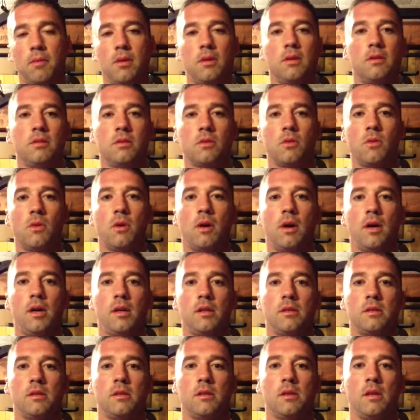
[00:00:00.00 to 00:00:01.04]
doing
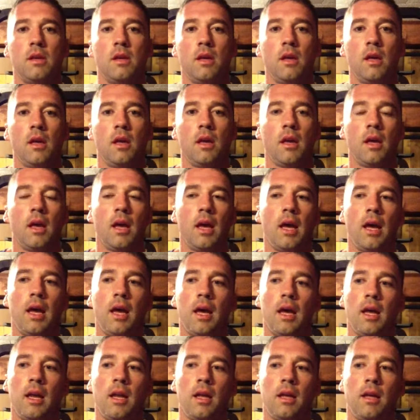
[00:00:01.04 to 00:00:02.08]
squats.
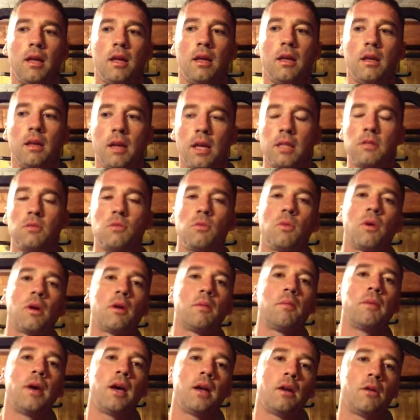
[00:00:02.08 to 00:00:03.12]
And it's
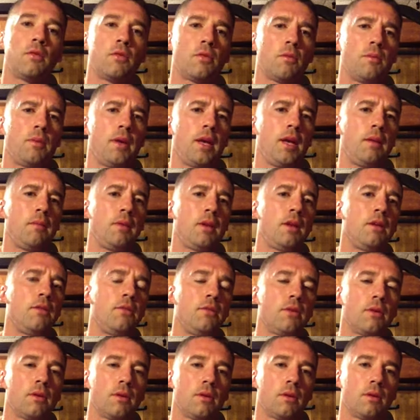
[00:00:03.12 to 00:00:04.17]
worked better for me. But if
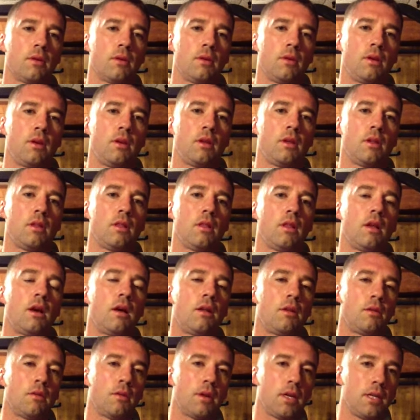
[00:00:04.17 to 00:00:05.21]
you're, a lot
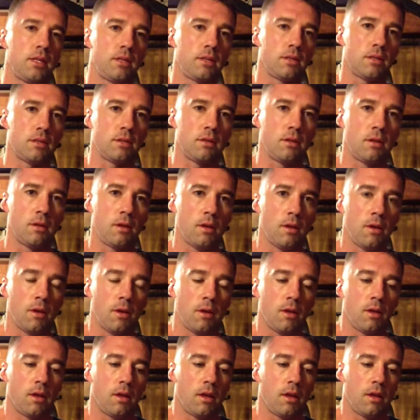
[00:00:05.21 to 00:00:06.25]
of the reason
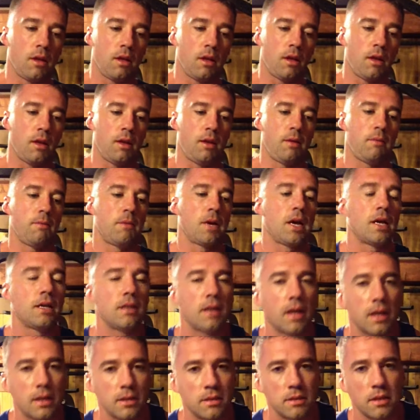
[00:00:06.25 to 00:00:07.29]

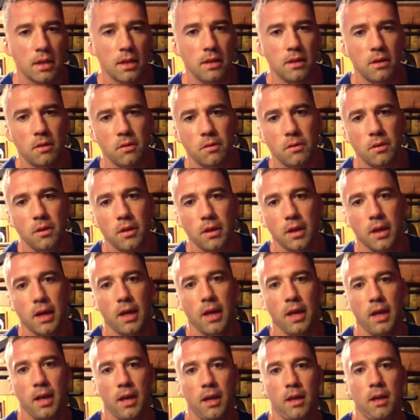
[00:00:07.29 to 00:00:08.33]
I say don't look
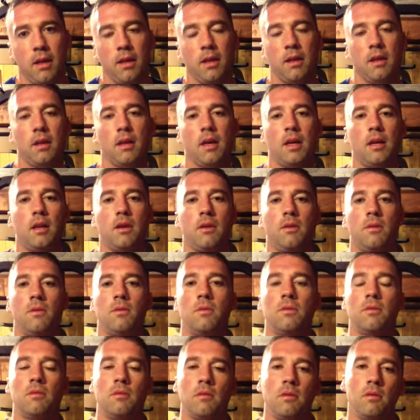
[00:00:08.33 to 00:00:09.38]
ahead. I know
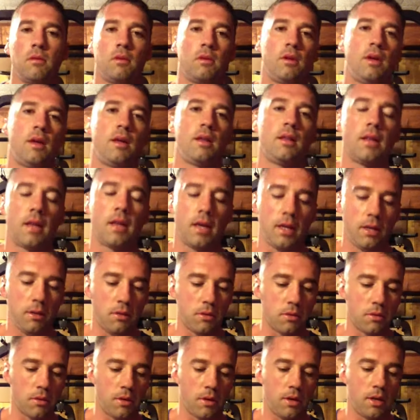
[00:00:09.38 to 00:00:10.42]
Lane
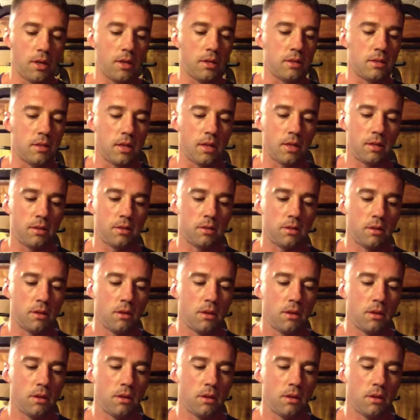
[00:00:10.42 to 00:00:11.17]
Norton, he says,